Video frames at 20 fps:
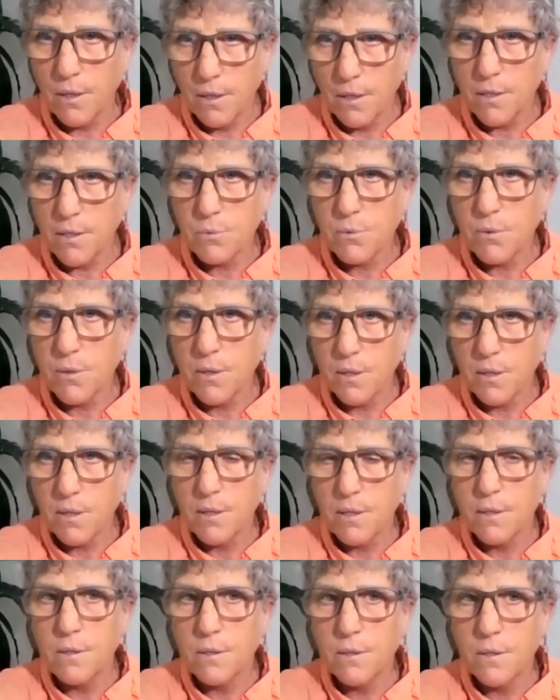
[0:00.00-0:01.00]
It is what it
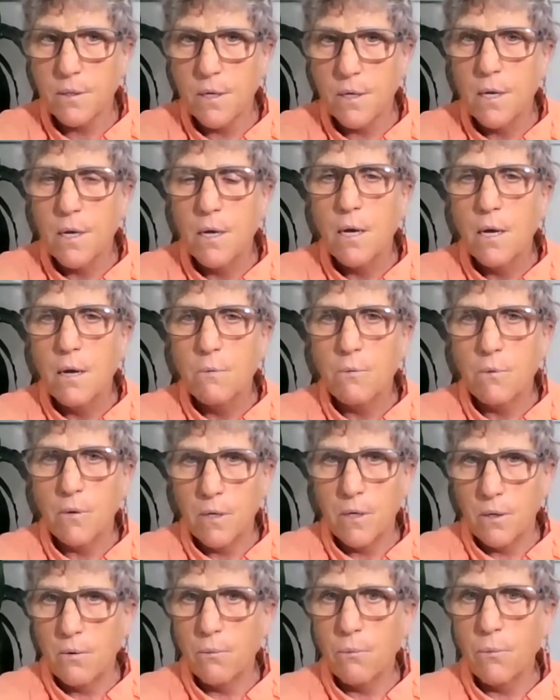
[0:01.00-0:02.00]
is. When
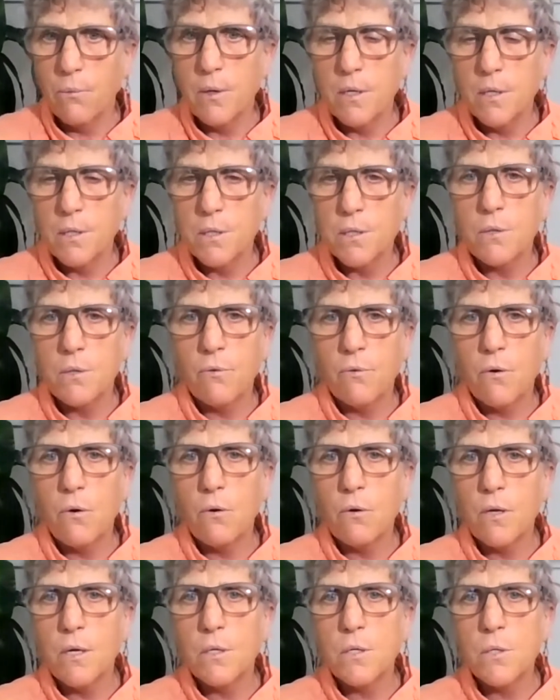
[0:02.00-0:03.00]
it's the
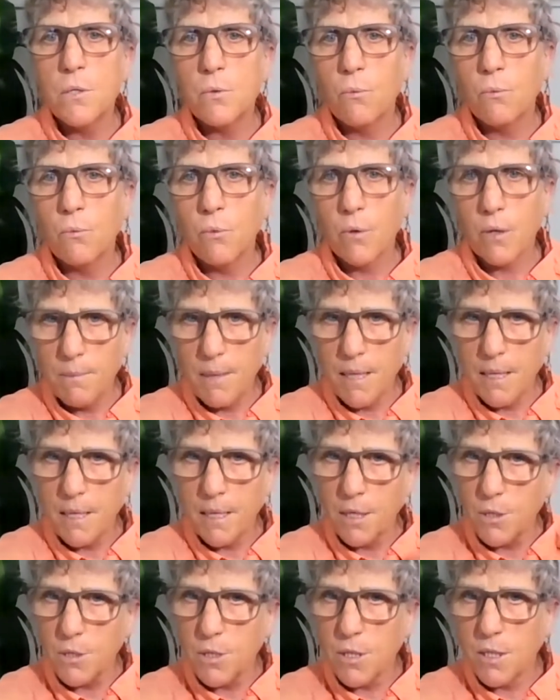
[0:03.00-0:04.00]
foliage, we're going to make
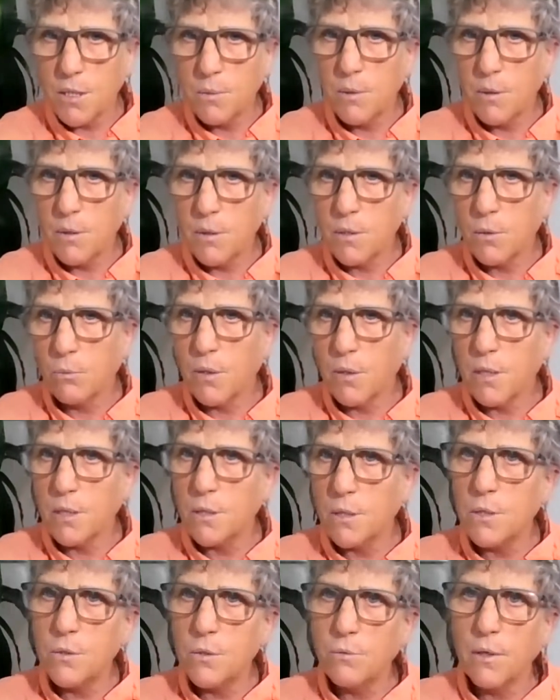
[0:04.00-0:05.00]
an adjustment to what
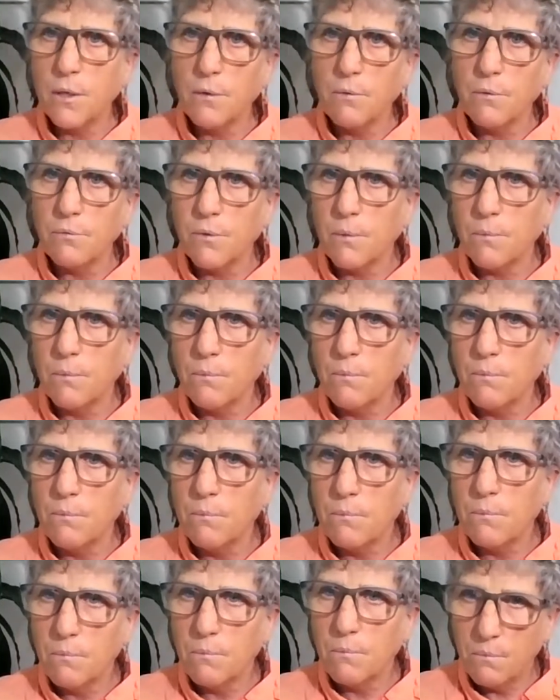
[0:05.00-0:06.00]
it's doing from
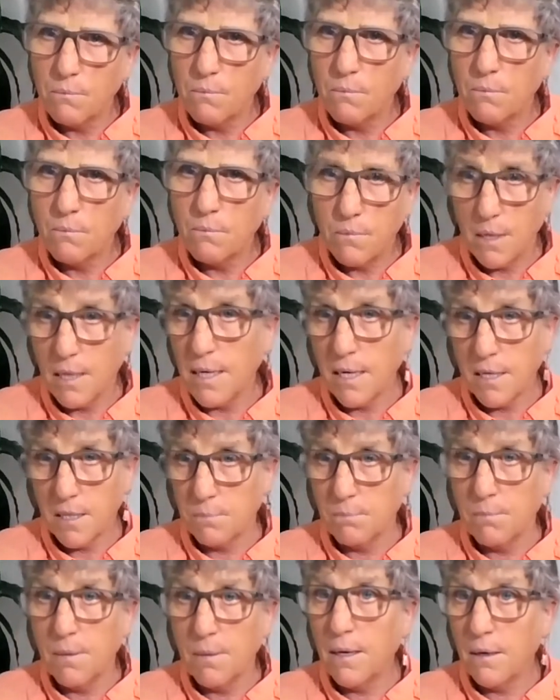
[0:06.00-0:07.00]
the
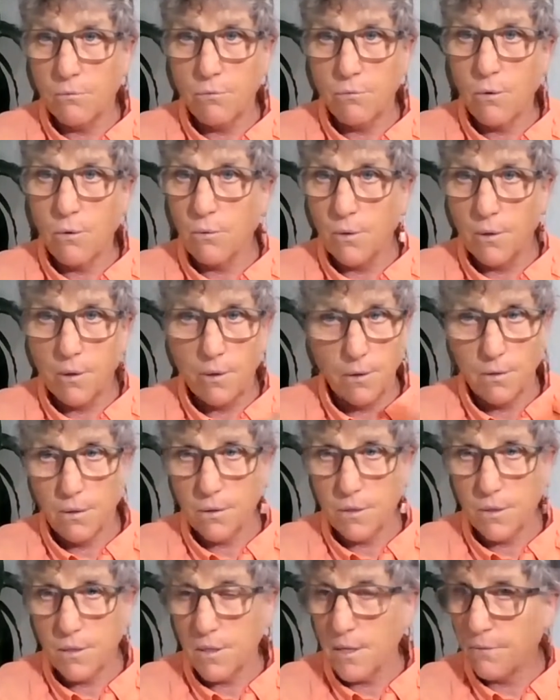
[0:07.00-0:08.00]
next minute forward.
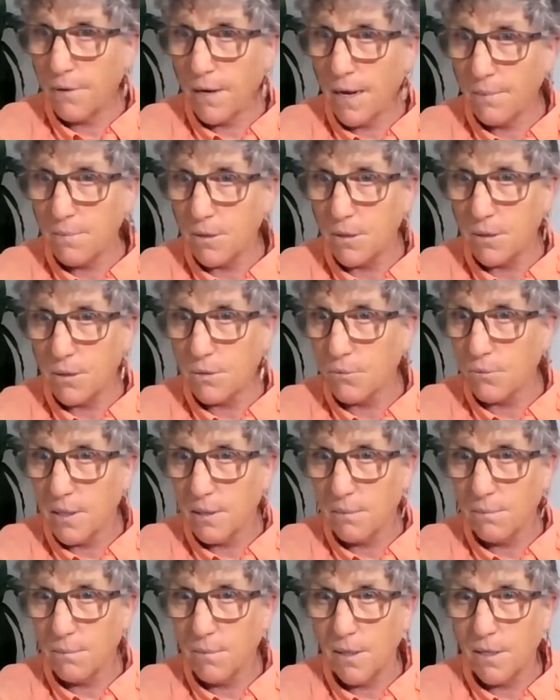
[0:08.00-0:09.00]
This stuff happens
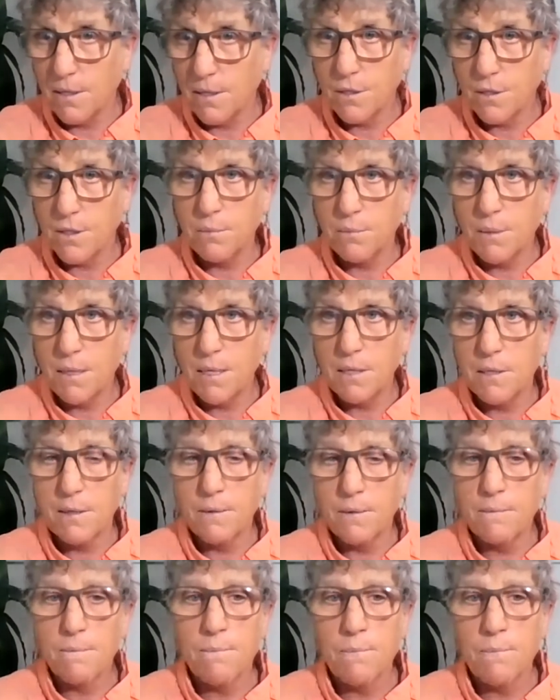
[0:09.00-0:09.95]
within minutes. It's amazing.